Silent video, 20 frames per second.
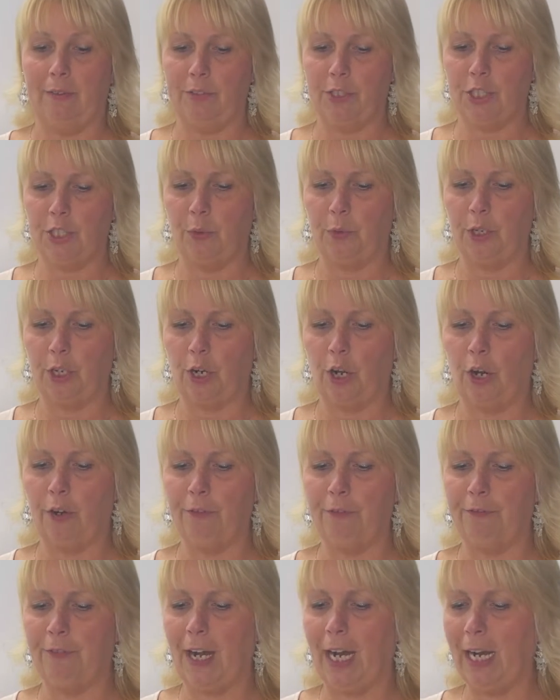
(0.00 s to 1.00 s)
So there are
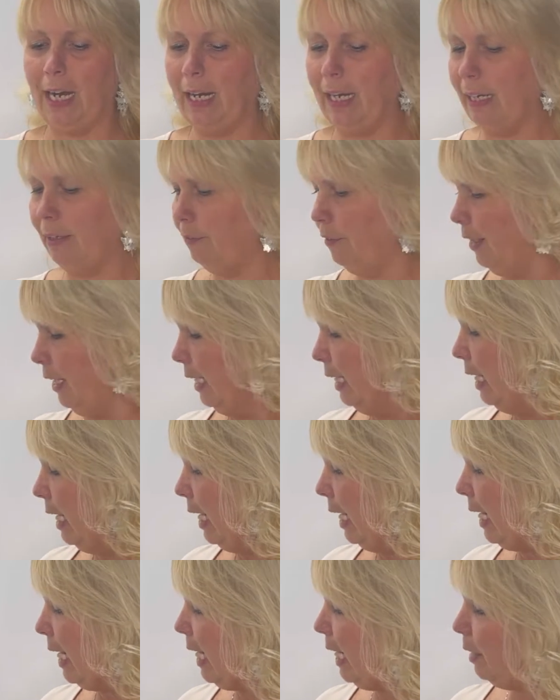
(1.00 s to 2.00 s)
5
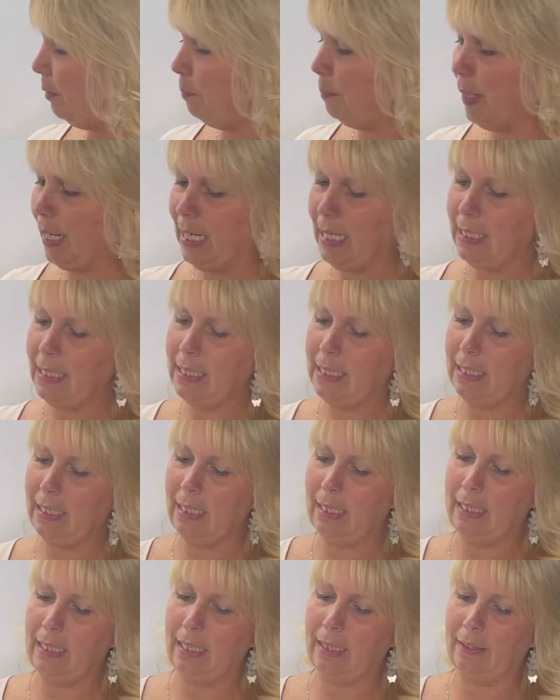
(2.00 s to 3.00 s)

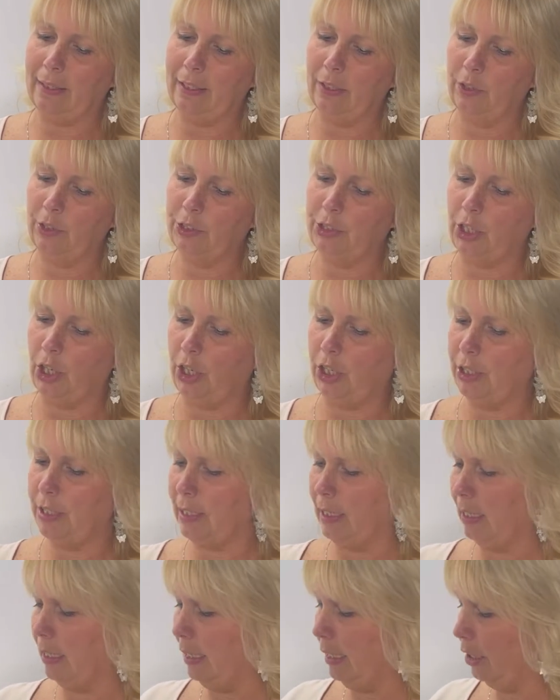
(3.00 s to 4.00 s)
hand-painted little dolls
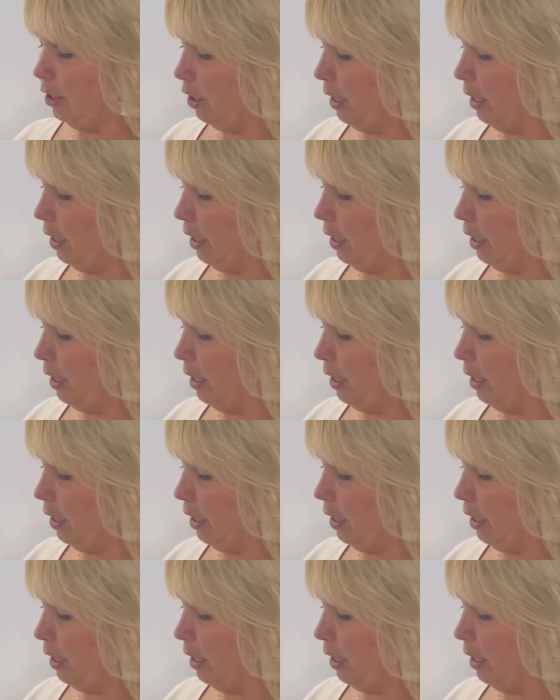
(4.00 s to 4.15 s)
in here,